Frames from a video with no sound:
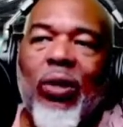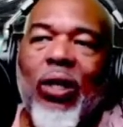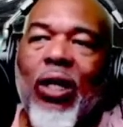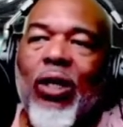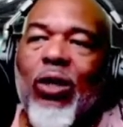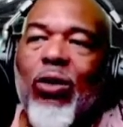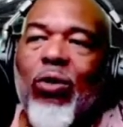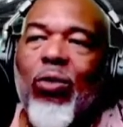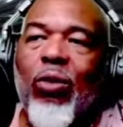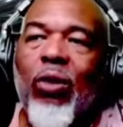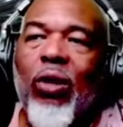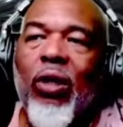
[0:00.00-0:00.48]

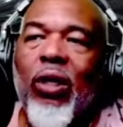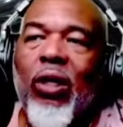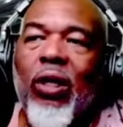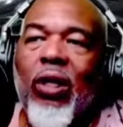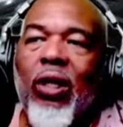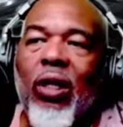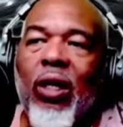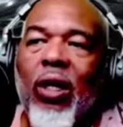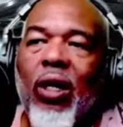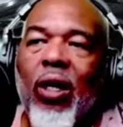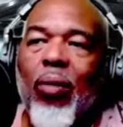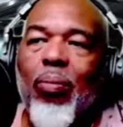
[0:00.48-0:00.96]
that's
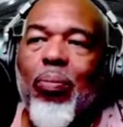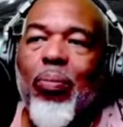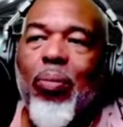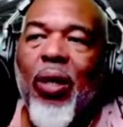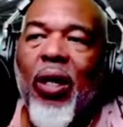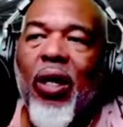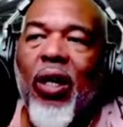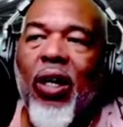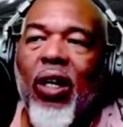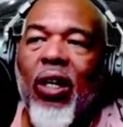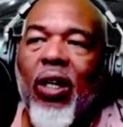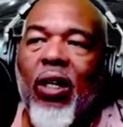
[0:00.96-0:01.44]
really a
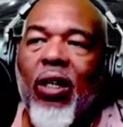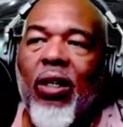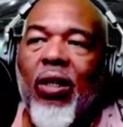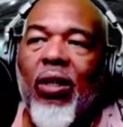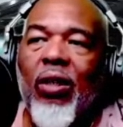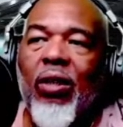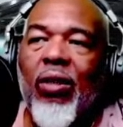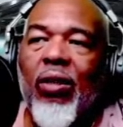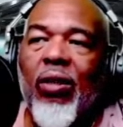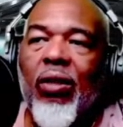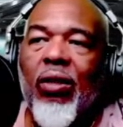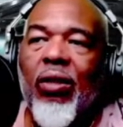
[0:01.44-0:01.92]

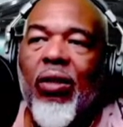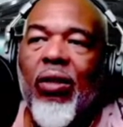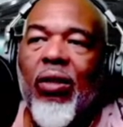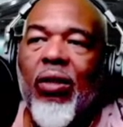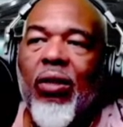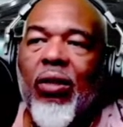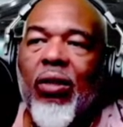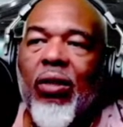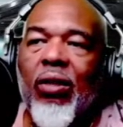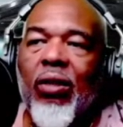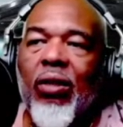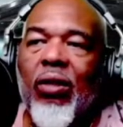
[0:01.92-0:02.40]
pain
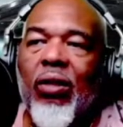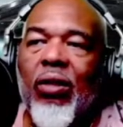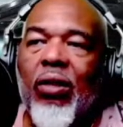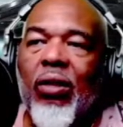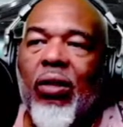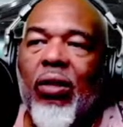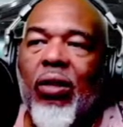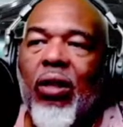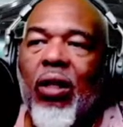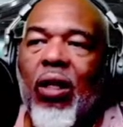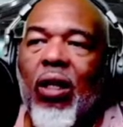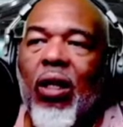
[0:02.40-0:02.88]

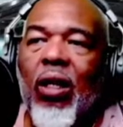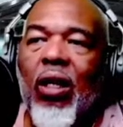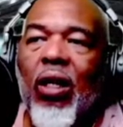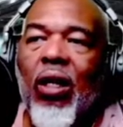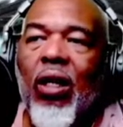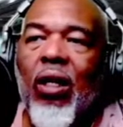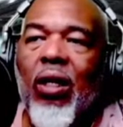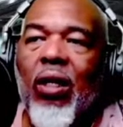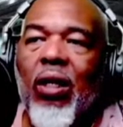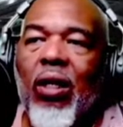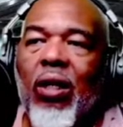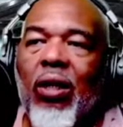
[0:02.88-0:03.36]

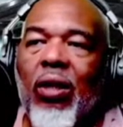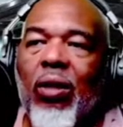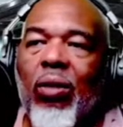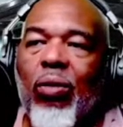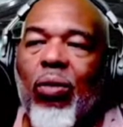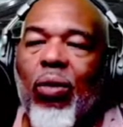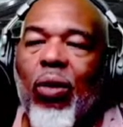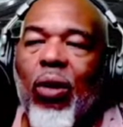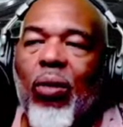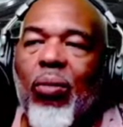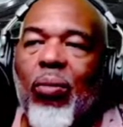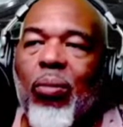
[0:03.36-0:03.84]
uh, in
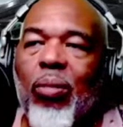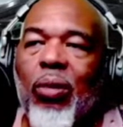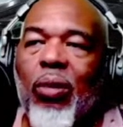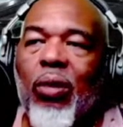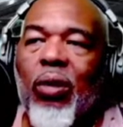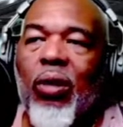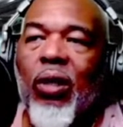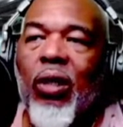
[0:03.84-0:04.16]
the rump.